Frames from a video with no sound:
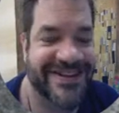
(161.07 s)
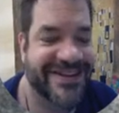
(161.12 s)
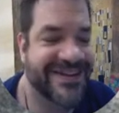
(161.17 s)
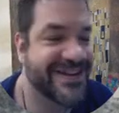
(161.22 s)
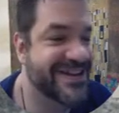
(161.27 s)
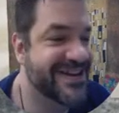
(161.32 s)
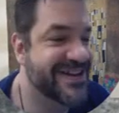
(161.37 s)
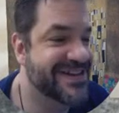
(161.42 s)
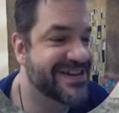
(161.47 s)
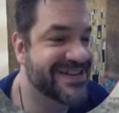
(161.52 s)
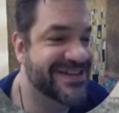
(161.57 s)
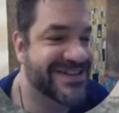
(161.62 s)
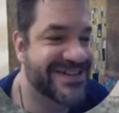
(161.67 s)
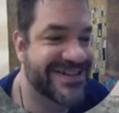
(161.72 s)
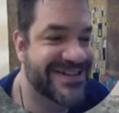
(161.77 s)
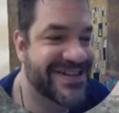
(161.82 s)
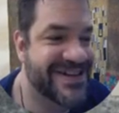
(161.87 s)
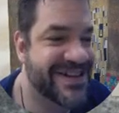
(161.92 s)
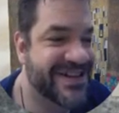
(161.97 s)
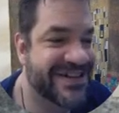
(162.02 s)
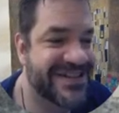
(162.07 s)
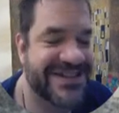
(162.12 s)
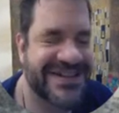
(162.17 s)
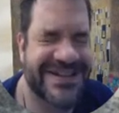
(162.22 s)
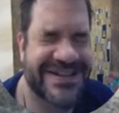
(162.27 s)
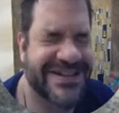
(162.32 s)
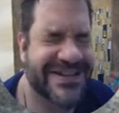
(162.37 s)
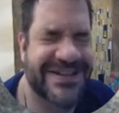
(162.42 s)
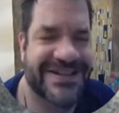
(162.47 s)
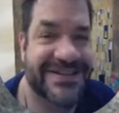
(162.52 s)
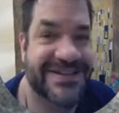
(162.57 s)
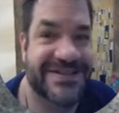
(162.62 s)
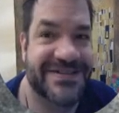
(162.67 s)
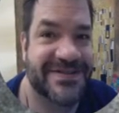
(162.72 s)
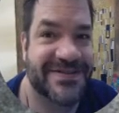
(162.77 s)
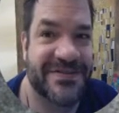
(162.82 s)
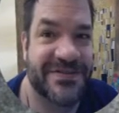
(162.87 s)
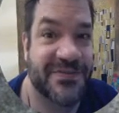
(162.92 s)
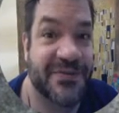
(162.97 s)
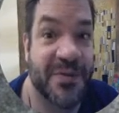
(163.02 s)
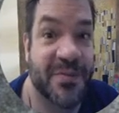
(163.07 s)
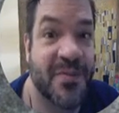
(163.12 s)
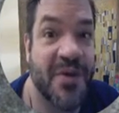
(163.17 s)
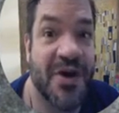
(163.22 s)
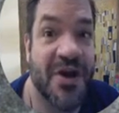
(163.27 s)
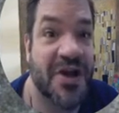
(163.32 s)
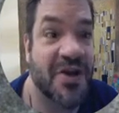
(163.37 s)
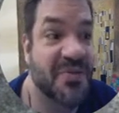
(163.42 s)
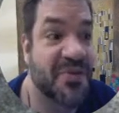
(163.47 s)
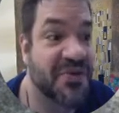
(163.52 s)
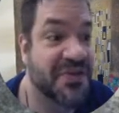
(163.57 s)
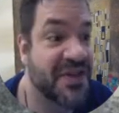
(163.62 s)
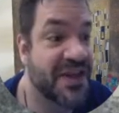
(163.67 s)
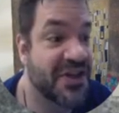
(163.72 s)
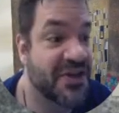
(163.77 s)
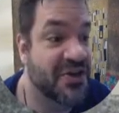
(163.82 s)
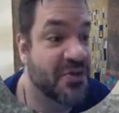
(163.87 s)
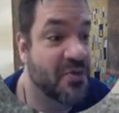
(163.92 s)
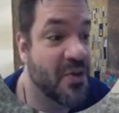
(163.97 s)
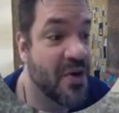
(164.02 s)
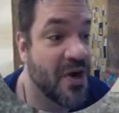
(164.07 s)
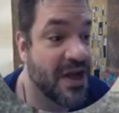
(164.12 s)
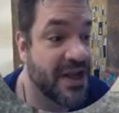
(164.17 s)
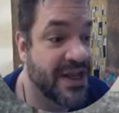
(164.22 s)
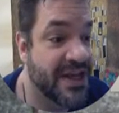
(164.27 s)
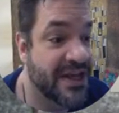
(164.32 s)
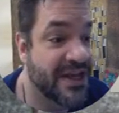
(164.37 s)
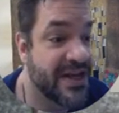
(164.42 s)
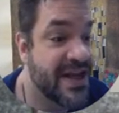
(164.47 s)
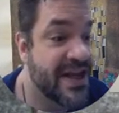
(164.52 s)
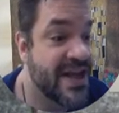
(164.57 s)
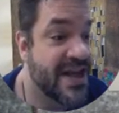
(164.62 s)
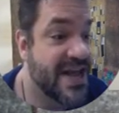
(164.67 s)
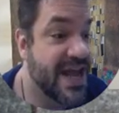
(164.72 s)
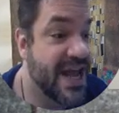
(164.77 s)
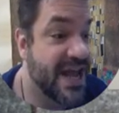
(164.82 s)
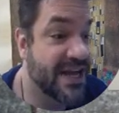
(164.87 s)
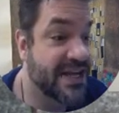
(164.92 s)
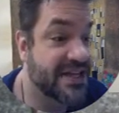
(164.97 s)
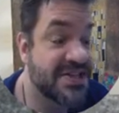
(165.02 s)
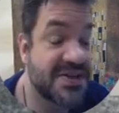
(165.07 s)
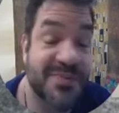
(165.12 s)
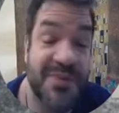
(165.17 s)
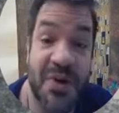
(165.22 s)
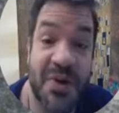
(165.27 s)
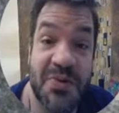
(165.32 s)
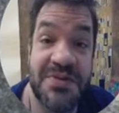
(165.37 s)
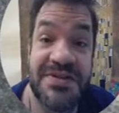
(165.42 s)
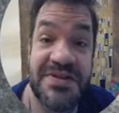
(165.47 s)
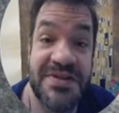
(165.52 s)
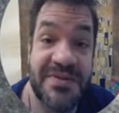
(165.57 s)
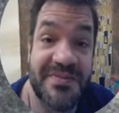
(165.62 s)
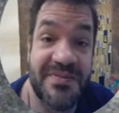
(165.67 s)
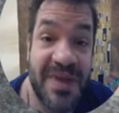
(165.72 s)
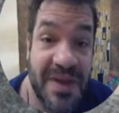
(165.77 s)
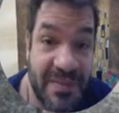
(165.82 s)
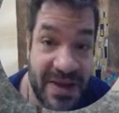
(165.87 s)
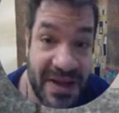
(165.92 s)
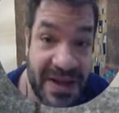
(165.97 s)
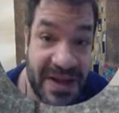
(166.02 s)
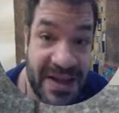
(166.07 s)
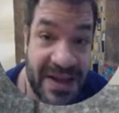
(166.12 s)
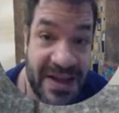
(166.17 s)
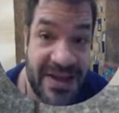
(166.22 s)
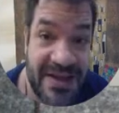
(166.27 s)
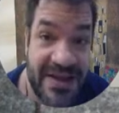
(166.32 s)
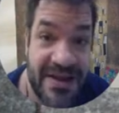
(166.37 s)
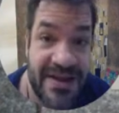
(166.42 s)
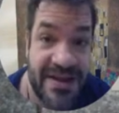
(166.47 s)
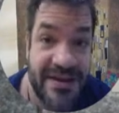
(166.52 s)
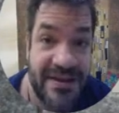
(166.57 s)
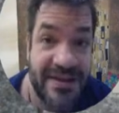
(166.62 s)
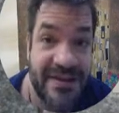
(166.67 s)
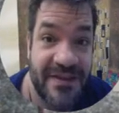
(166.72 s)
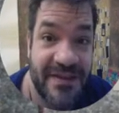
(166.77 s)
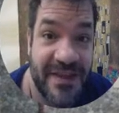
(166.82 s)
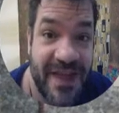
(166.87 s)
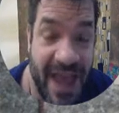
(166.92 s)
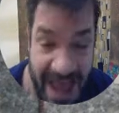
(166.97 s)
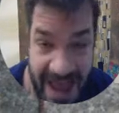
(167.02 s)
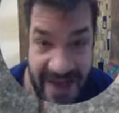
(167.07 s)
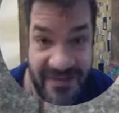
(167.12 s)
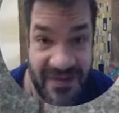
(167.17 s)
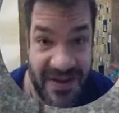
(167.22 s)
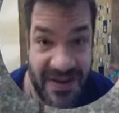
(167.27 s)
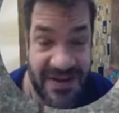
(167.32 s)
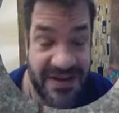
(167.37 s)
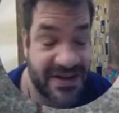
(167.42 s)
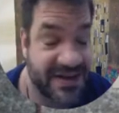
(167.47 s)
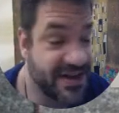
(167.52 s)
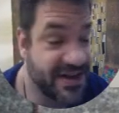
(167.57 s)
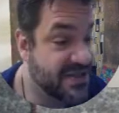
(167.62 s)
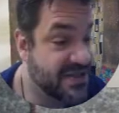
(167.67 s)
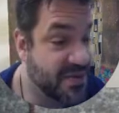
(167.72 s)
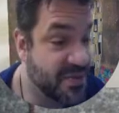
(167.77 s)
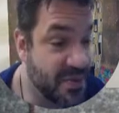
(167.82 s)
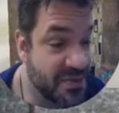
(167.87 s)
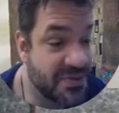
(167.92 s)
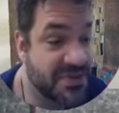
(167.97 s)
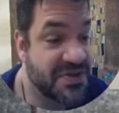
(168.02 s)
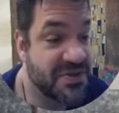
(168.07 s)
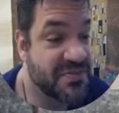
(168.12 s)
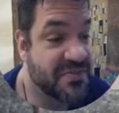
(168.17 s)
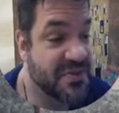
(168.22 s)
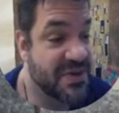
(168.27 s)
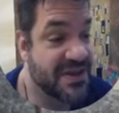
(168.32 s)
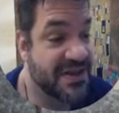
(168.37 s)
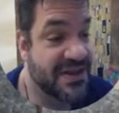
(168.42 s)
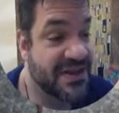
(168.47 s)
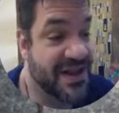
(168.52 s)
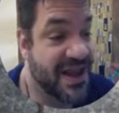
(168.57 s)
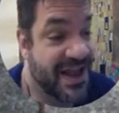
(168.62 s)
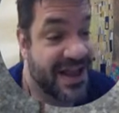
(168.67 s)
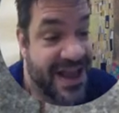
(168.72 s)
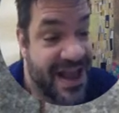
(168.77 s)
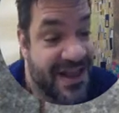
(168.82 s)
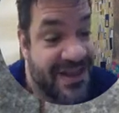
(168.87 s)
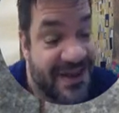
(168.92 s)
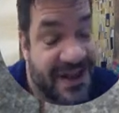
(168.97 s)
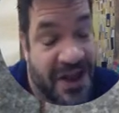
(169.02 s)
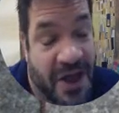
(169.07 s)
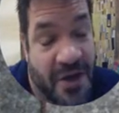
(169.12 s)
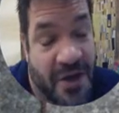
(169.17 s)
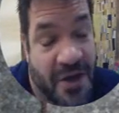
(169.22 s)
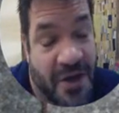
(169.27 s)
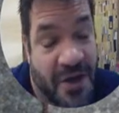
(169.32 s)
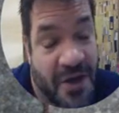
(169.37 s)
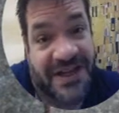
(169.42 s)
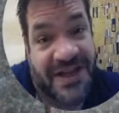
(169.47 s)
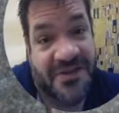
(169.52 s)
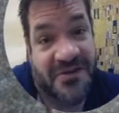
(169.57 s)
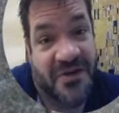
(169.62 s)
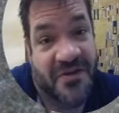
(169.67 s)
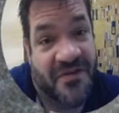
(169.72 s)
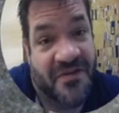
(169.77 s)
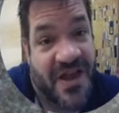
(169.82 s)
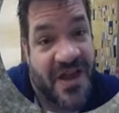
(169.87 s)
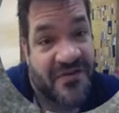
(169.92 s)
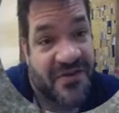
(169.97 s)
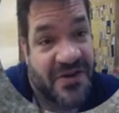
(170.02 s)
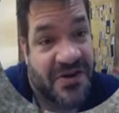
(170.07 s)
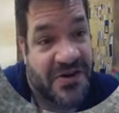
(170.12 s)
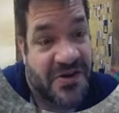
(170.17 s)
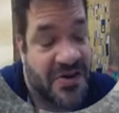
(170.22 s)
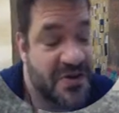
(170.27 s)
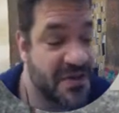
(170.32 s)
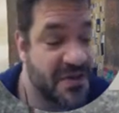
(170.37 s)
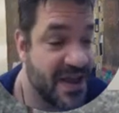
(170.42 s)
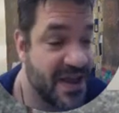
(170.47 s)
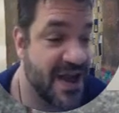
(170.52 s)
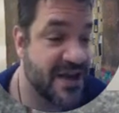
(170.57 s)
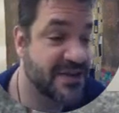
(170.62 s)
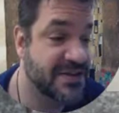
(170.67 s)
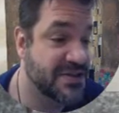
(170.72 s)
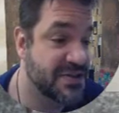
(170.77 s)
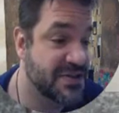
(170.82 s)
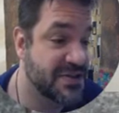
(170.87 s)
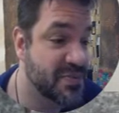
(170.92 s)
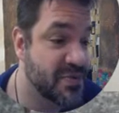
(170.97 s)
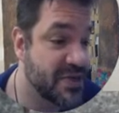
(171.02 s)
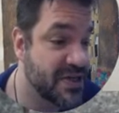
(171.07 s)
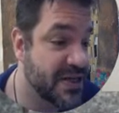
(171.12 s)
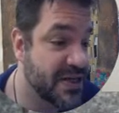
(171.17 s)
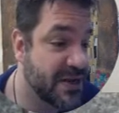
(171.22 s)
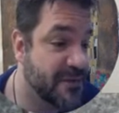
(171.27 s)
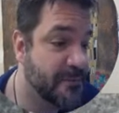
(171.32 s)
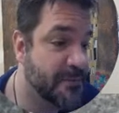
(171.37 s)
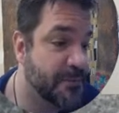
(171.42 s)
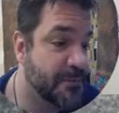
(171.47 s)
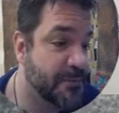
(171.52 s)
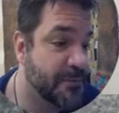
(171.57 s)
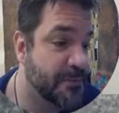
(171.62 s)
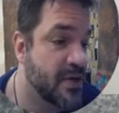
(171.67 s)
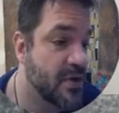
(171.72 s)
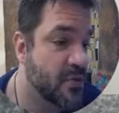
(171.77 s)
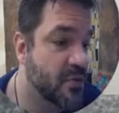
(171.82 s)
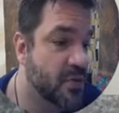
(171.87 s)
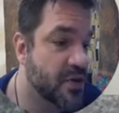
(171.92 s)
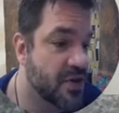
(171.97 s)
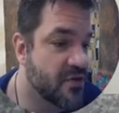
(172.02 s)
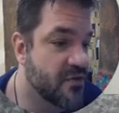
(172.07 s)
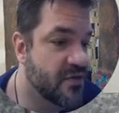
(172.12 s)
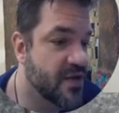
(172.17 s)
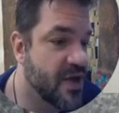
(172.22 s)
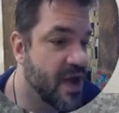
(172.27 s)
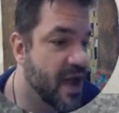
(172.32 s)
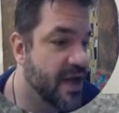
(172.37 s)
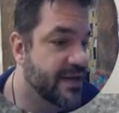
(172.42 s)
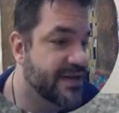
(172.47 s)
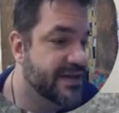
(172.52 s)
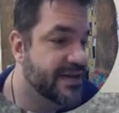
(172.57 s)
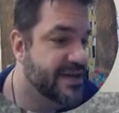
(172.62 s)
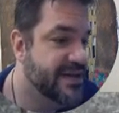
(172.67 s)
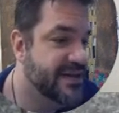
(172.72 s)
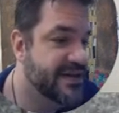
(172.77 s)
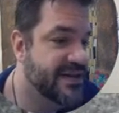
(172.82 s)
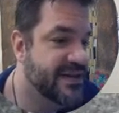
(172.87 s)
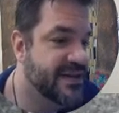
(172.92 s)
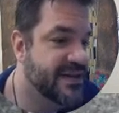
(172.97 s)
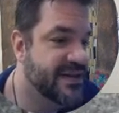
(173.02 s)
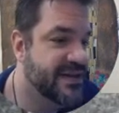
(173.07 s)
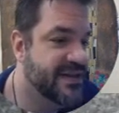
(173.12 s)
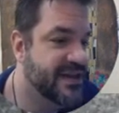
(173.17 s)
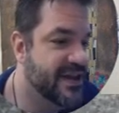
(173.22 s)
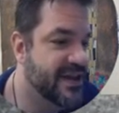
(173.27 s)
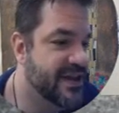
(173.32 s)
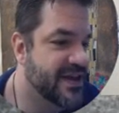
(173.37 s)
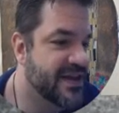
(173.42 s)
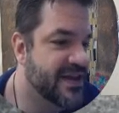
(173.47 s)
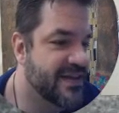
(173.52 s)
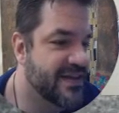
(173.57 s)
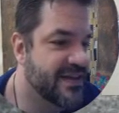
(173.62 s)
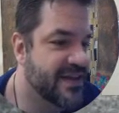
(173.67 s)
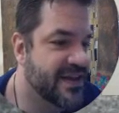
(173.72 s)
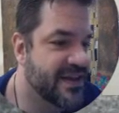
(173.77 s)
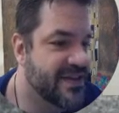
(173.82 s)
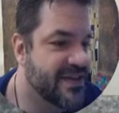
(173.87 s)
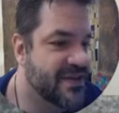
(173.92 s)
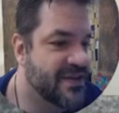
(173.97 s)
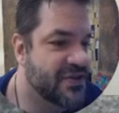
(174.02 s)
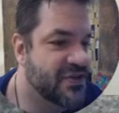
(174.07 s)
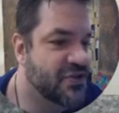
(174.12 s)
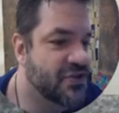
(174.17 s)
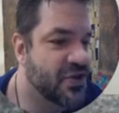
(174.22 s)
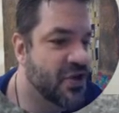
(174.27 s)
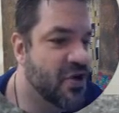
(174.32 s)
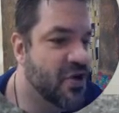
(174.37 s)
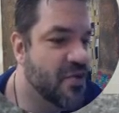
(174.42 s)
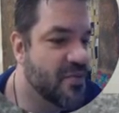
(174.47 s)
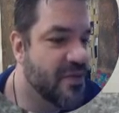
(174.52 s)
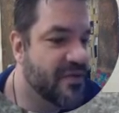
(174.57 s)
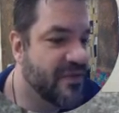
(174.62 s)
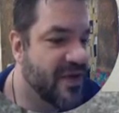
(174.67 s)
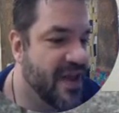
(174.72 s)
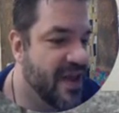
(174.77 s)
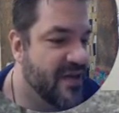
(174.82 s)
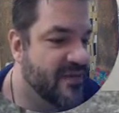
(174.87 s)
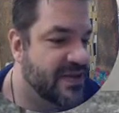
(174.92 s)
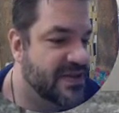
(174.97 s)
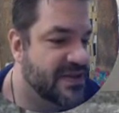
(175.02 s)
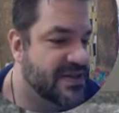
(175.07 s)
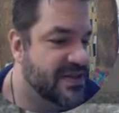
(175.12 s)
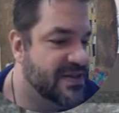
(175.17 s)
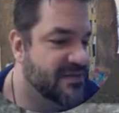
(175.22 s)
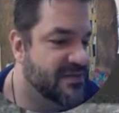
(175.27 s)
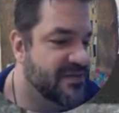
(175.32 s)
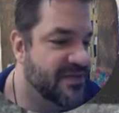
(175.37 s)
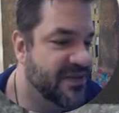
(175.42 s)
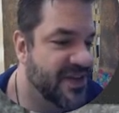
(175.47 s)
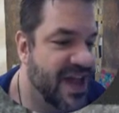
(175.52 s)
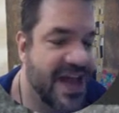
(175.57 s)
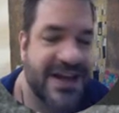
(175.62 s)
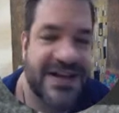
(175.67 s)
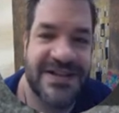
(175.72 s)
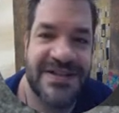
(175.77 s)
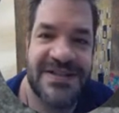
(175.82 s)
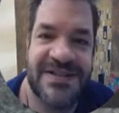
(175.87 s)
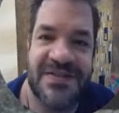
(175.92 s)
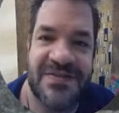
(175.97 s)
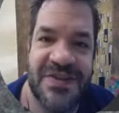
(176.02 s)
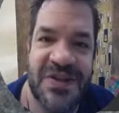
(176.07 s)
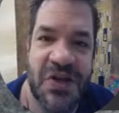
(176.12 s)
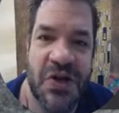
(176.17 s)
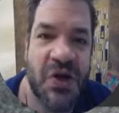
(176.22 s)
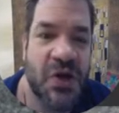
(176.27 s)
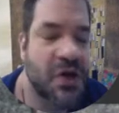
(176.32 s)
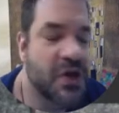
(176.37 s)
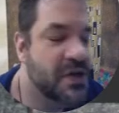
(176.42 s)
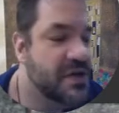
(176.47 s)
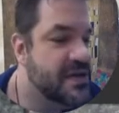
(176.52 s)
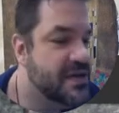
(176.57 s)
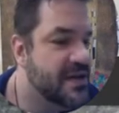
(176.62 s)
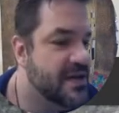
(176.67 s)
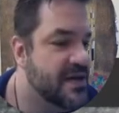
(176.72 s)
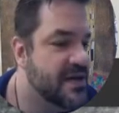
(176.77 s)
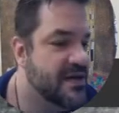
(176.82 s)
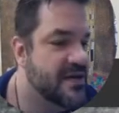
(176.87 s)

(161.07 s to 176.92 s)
is just this remarkable thing. And you walk in, and it's supposed to mimic heaven. It's supposed to be, the coming together of heaven and earth, the axis mundi, where you've got the dome of heavens and the flatness of the earth